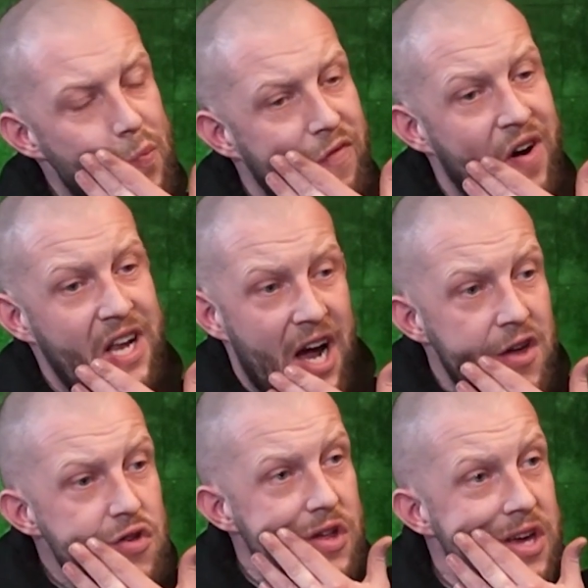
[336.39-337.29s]

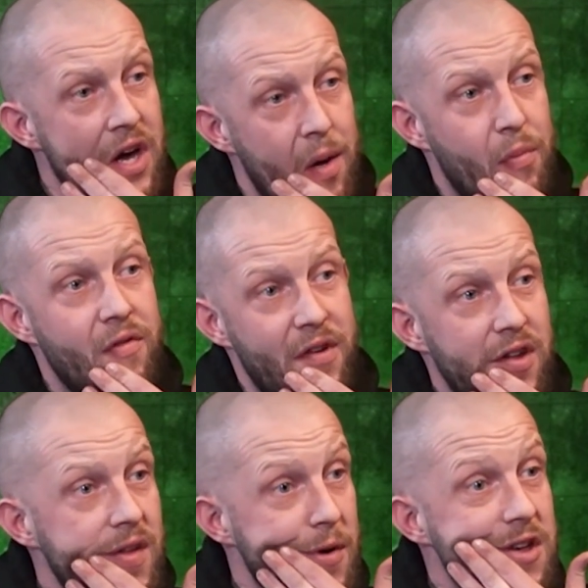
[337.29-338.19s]
Financially, I prefer
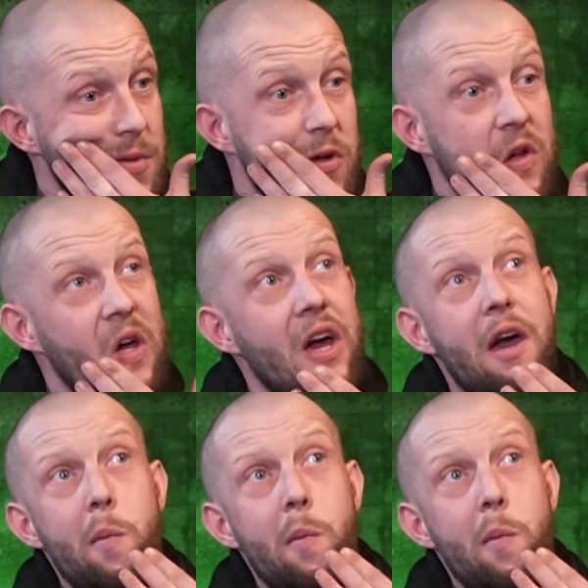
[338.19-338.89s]
domestic work.